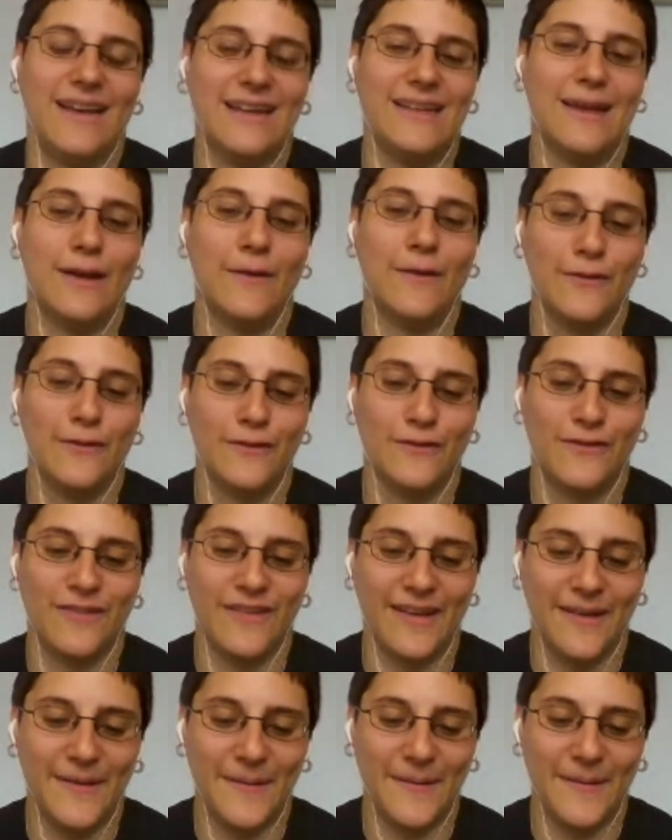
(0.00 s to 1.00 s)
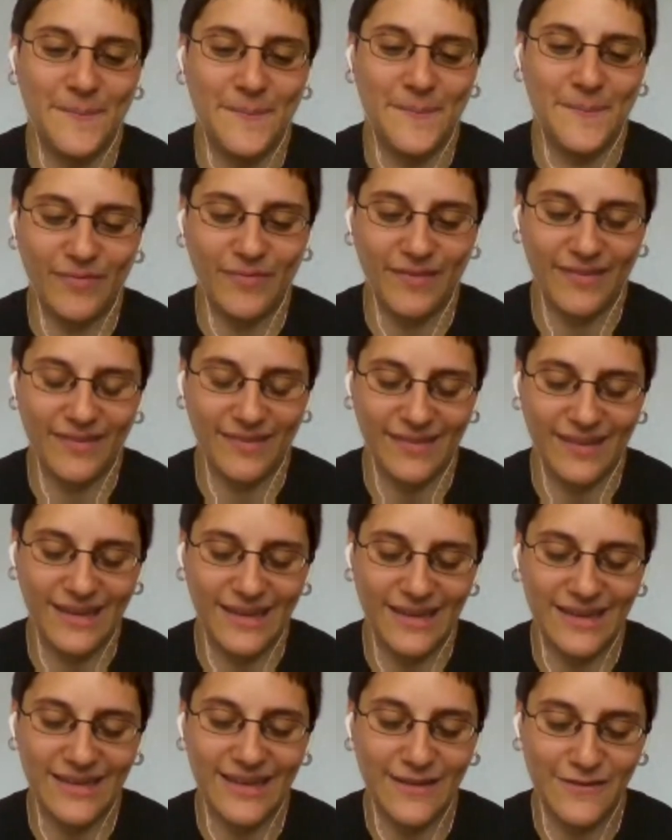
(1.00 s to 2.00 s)
enough of um,
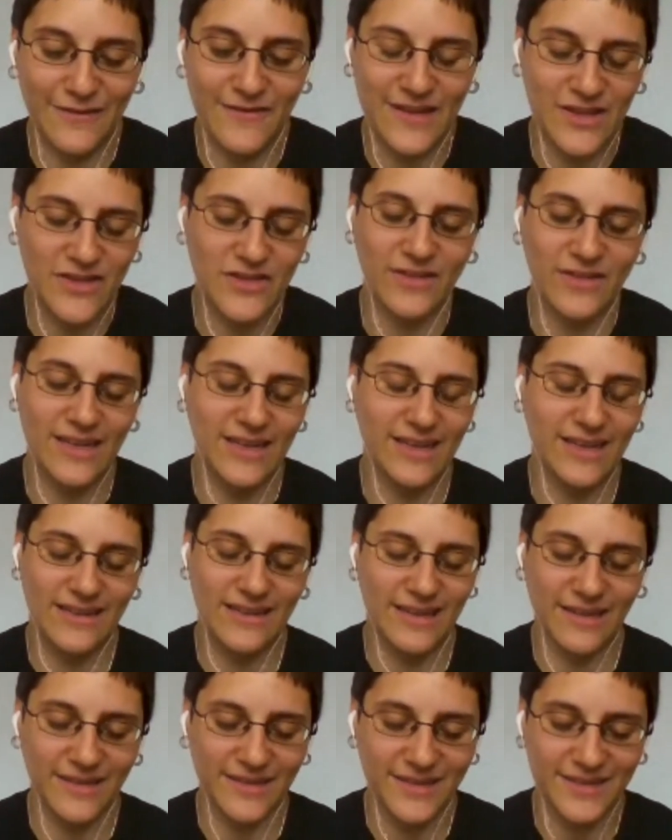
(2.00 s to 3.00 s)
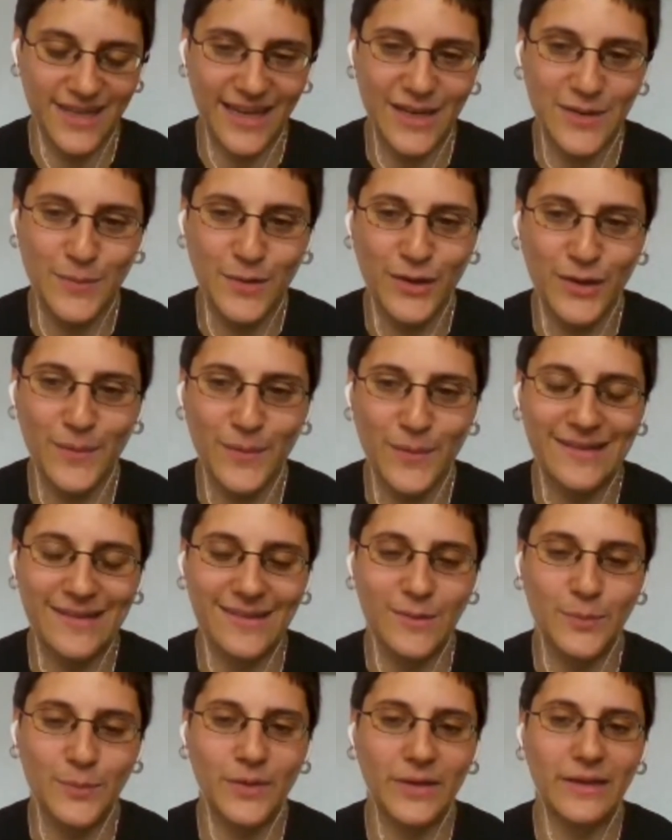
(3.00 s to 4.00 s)
enough of an issue. And he he'll tell you more about
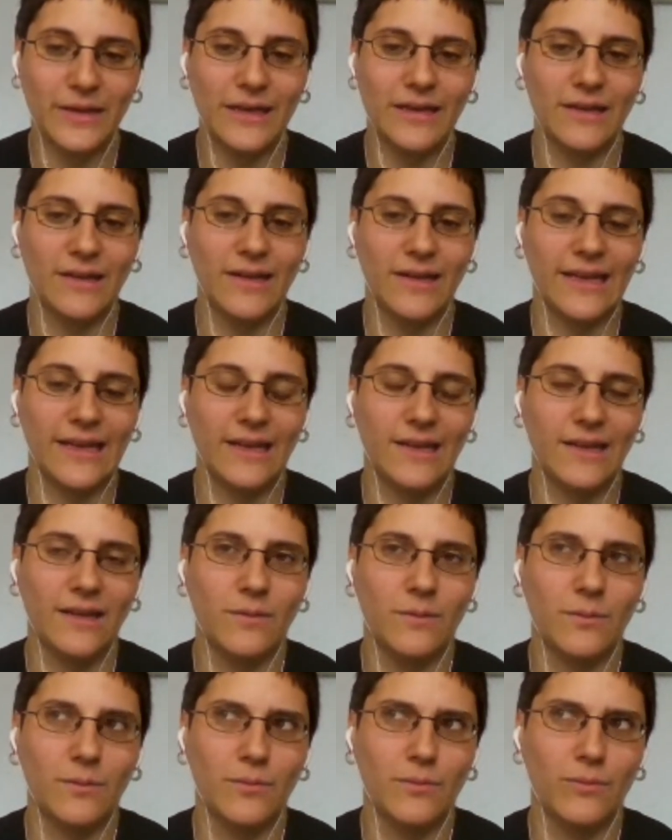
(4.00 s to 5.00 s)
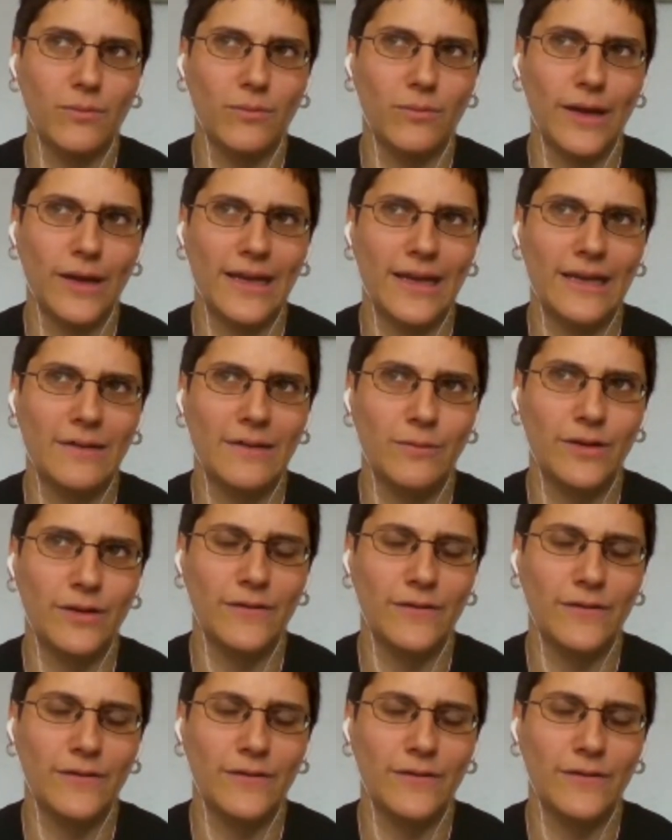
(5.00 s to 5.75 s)
this, but you know, like when